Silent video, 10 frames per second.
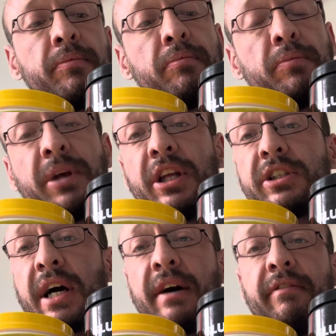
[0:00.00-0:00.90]
mainly
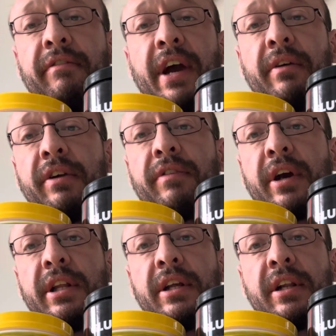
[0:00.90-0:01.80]
because I have very
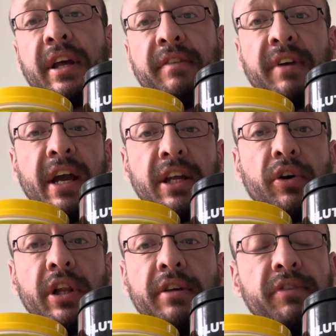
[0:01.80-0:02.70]
little, if any,
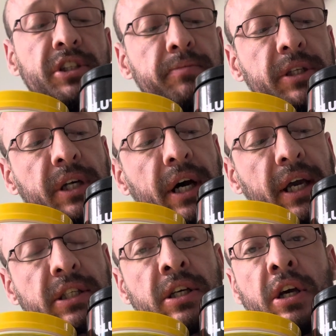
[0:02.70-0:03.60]
oily fish in my
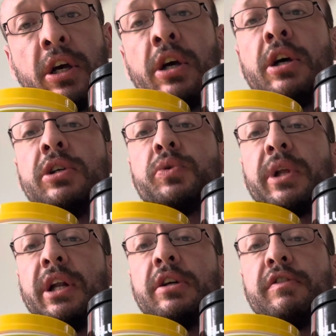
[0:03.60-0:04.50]
diet. So I
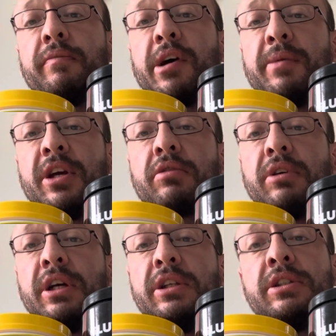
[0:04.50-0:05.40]
like to cover my
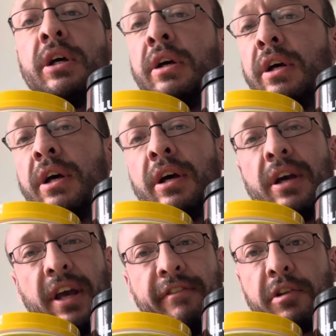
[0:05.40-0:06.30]
omega-3s.
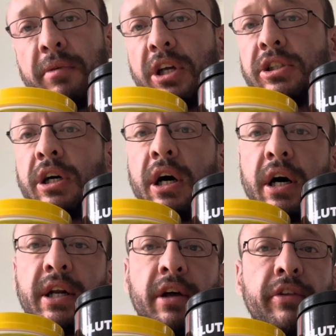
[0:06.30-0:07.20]
Inflammation,
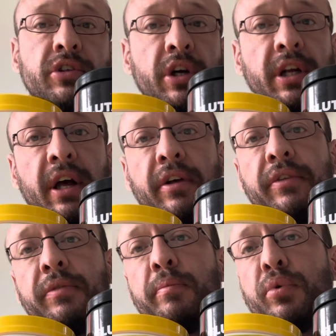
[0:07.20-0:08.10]
heart health, joint
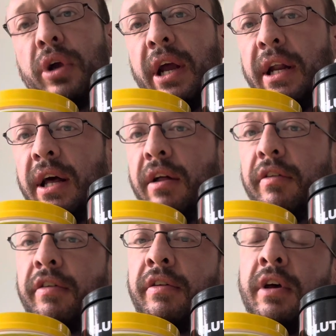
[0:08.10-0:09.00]
health, brain
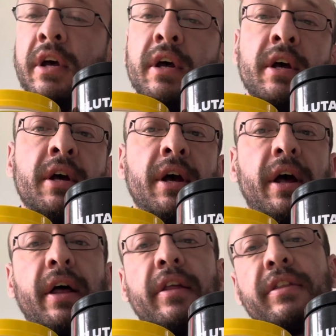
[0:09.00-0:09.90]
health.
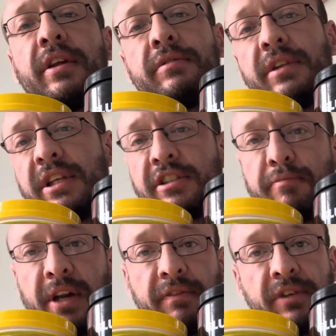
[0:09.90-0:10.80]
The list
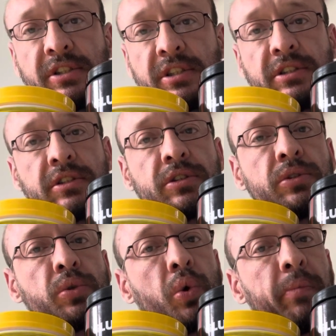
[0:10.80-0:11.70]
of benefits is
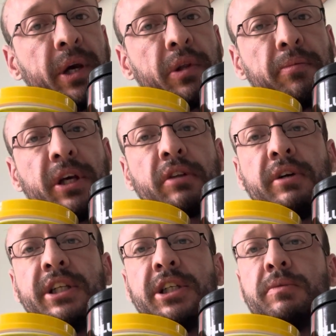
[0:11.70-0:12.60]
so big with
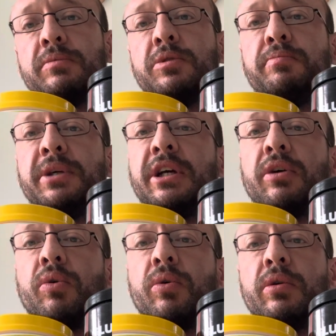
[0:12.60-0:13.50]
omega-3s, it would be a
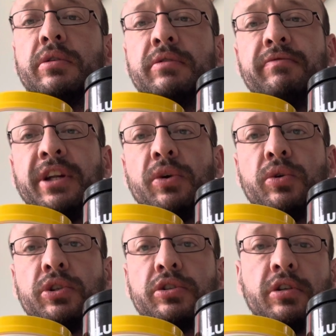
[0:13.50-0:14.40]
whole video
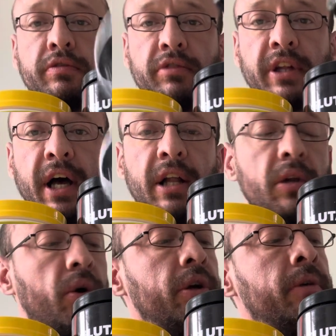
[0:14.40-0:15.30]
just covering that
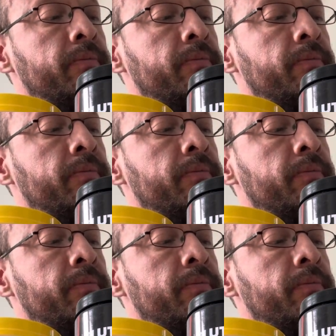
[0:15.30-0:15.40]
alone.